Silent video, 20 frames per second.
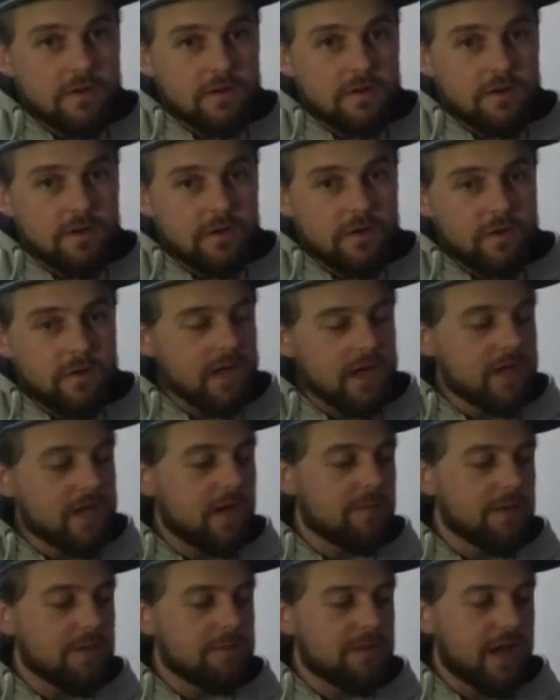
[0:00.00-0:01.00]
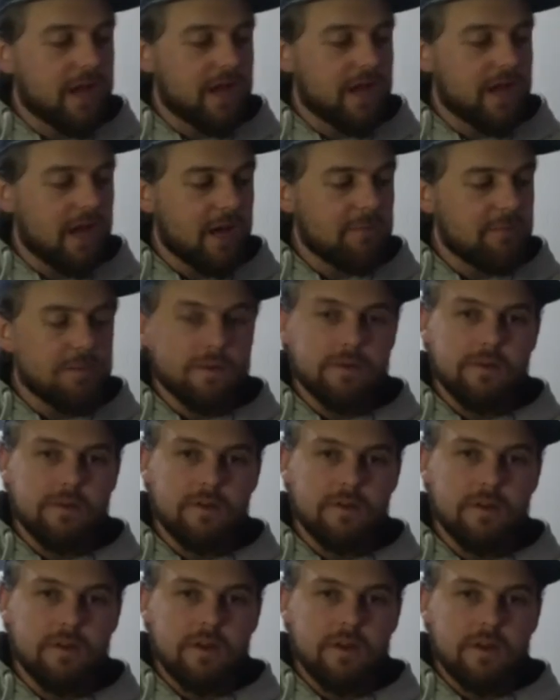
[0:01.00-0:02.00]
Okay, coming back up,
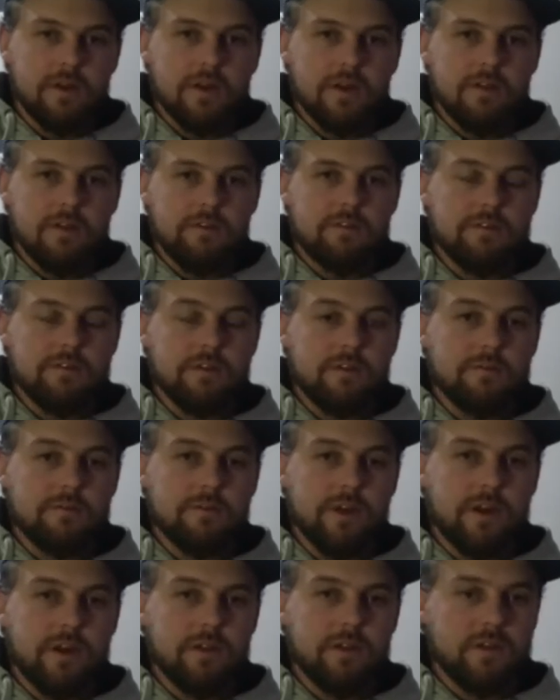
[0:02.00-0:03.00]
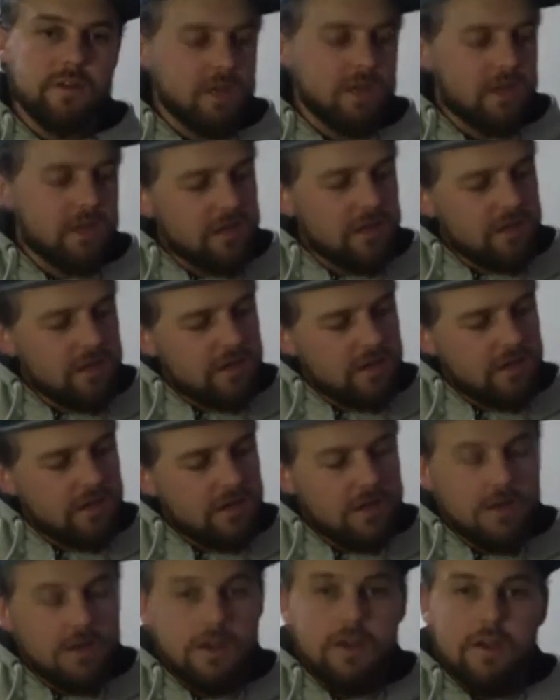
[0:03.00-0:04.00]
3rd fret on the E,
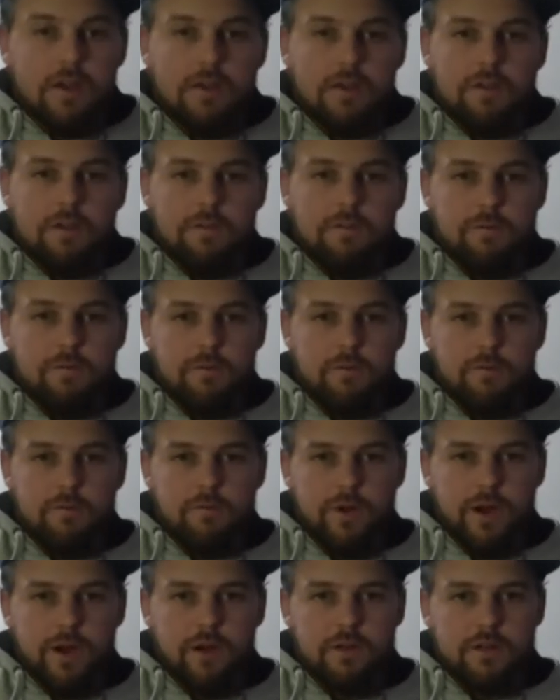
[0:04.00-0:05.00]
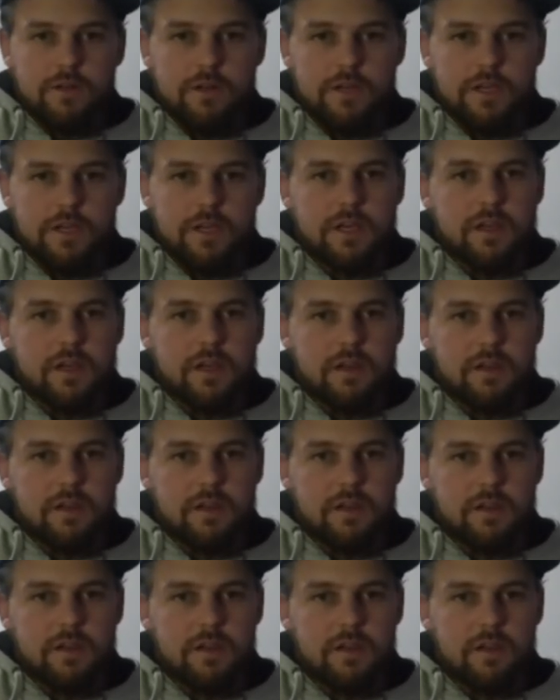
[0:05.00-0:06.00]
4th fret on the D.
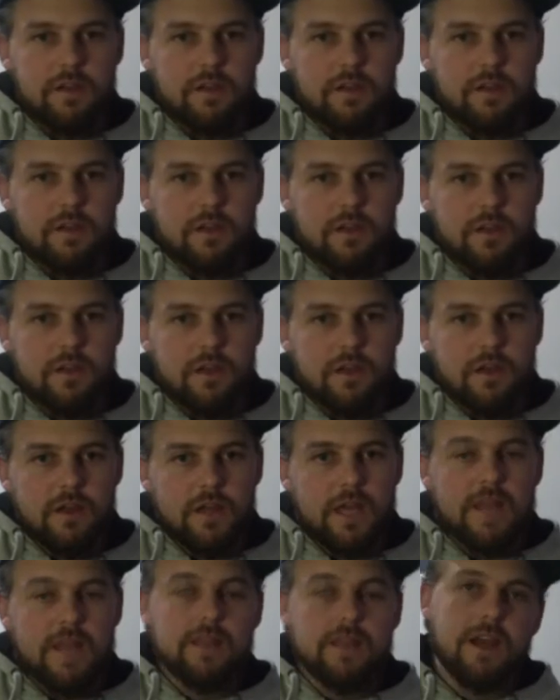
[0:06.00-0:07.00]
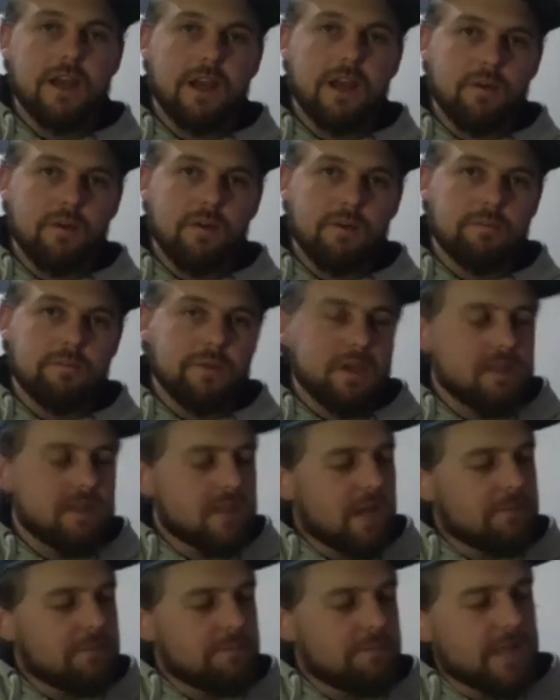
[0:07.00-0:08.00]
And then I repeat
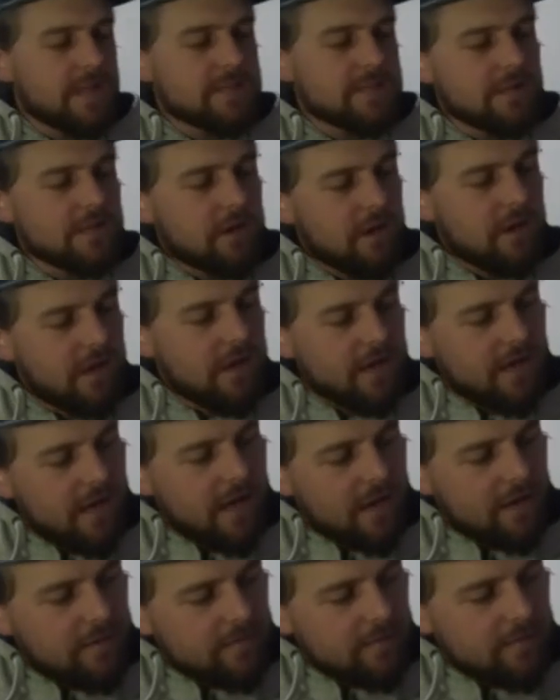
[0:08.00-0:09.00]
that pattern going down.